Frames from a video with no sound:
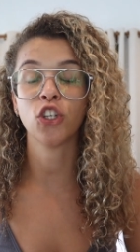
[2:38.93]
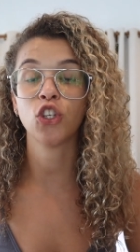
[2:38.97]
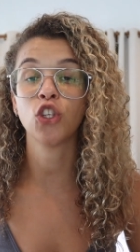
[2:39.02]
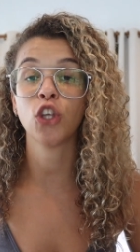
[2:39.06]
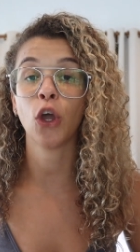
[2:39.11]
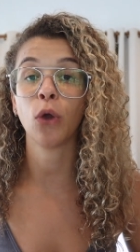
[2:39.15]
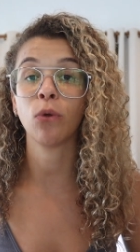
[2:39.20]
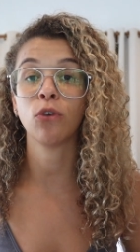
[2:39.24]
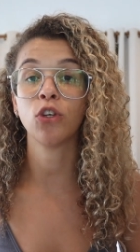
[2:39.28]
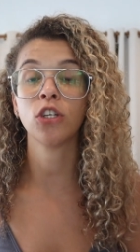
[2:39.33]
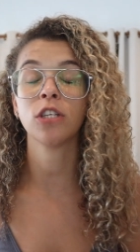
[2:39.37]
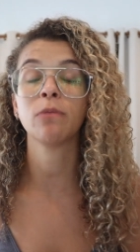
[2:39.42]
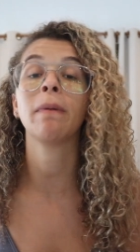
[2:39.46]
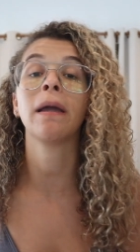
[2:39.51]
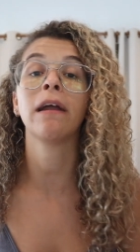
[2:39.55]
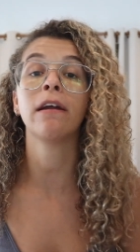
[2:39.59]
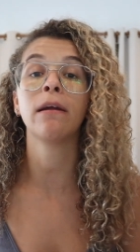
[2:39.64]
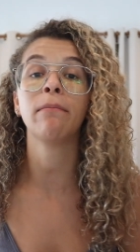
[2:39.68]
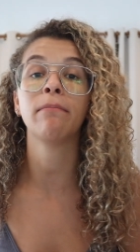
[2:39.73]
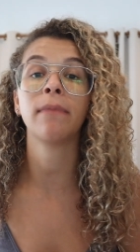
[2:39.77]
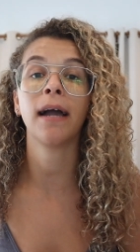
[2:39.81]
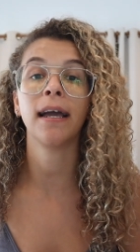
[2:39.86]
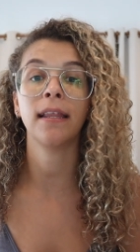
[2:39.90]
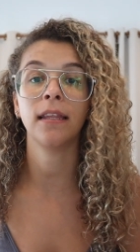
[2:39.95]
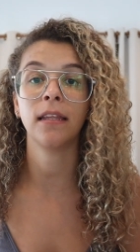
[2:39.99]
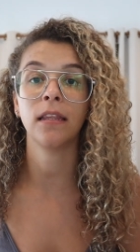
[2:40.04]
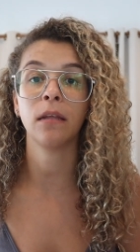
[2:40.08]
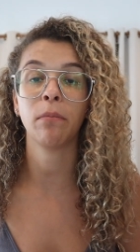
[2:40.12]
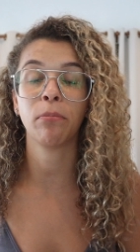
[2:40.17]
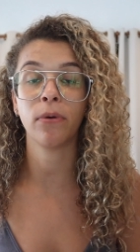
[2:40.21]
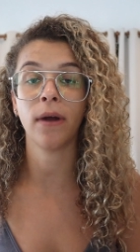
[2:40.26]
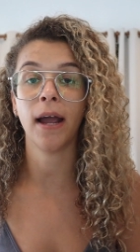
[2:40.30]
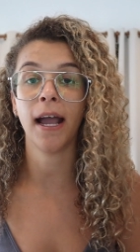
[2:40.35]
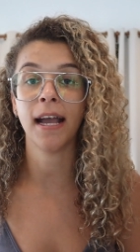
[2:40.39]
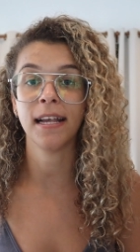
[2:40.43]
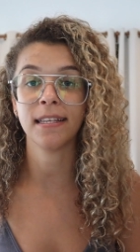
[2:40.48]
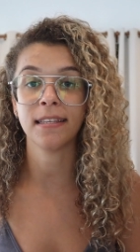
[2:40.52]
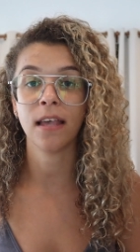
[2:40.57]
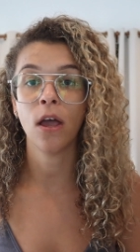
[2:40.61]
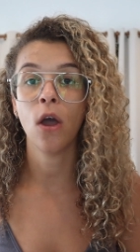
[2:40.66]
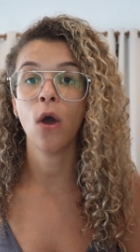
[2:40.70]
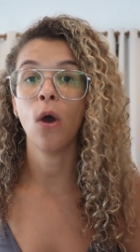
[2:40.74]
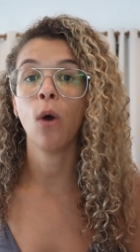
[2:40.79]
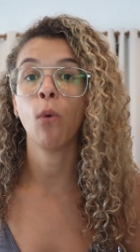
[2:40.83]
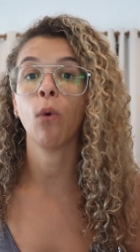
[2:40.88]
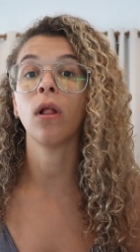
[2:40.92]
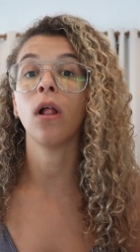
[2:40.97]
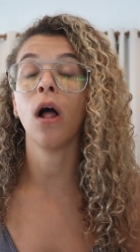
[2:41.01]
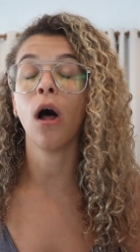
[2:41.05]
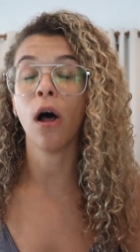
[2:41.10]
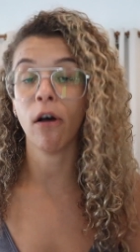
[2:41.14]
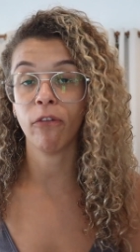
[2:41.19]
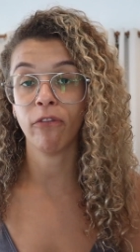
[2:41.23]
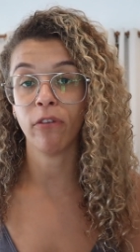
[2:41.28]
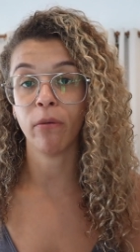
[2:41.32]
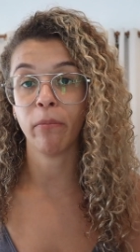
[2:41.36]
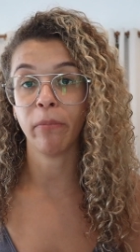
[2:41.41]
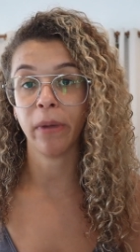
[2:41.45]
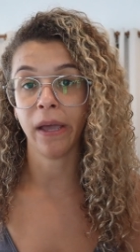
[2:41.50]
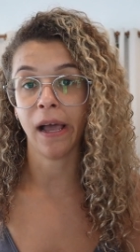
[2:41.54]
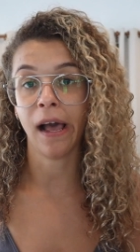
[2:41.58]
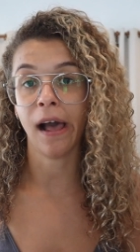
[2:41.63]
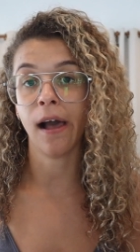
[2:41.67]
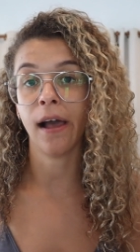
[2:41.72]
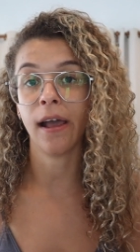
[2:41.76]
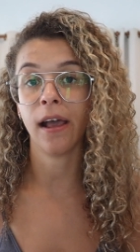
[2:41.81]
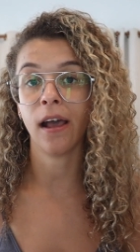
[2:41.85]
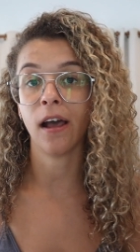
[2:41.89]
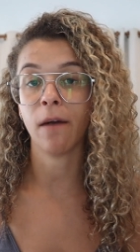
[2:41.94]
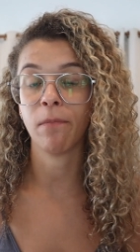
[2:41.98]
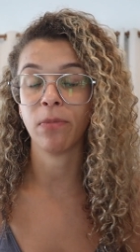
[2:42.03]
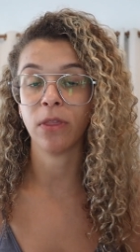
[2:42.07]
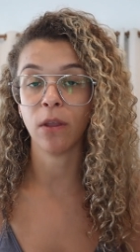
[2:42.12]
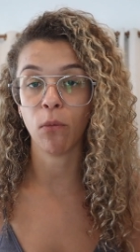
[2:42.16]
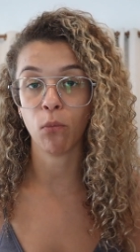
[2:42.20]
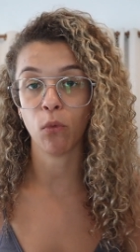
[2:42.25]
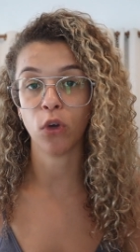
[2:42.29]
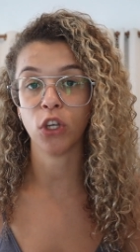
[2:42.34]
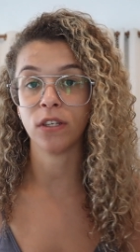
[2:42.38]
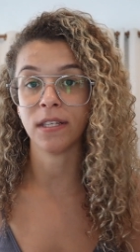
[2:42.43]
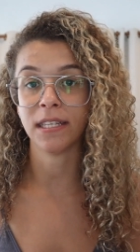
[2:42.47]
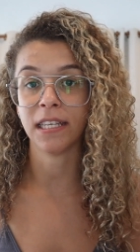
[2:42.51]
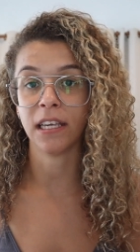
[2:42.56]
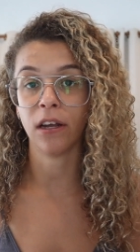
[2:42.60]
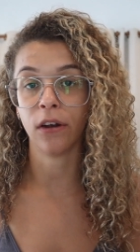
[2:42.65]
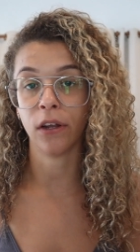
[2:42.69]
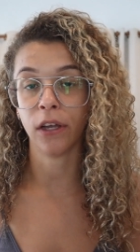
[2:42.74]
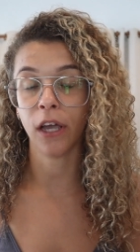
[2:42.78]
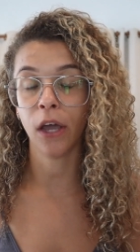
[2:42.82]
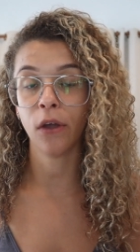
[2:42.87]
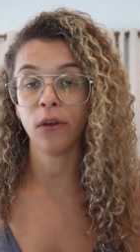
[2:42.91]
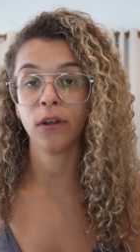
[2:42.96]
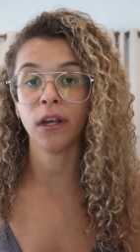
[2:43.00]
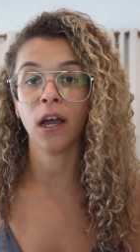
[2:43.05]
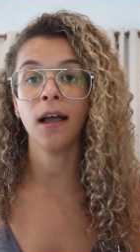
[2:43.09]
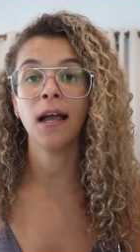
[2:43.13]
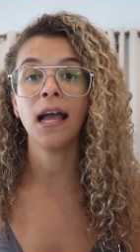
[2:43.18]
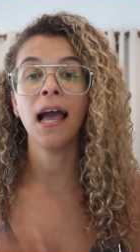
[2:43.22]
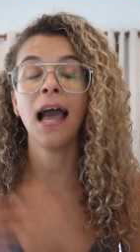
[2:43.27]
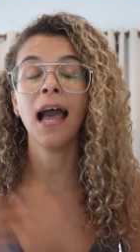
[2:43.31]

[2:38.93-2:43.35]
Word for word: So just bear in mind that the price will often be higher than what you see on Agoda.